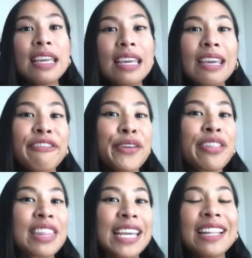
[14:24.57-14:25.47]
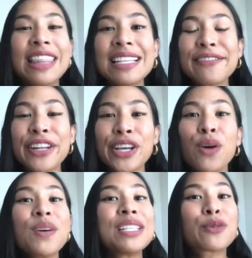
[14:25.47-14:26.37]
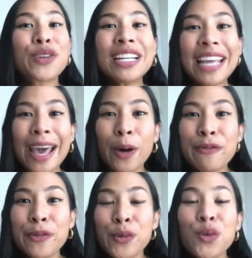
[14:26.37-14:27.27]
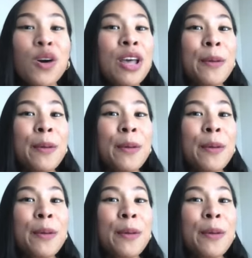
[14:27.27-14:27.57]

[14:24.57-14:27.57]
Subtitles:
If you think this video is really helpful,